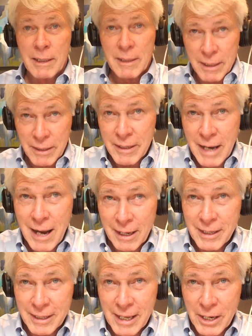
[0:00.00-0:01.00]
And the doc
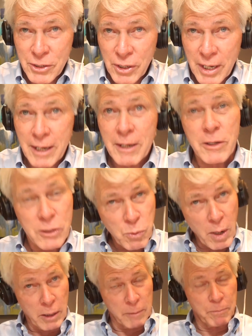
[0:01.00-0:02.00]
can get educated as
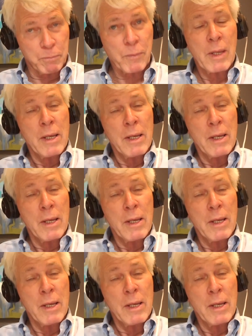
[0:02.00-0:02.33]
well.